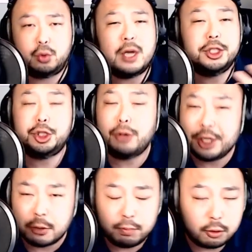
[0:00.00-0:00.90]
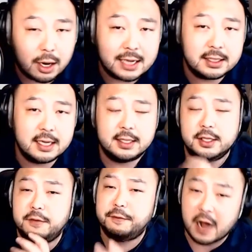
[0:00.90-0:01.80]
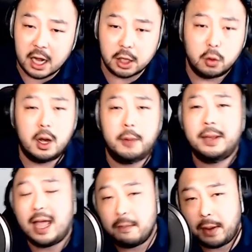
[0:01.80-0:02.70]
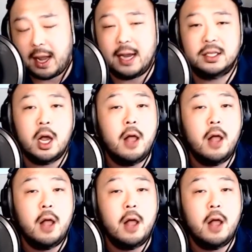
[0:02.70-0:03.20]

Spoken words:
registration processes, follow-up, campaigns.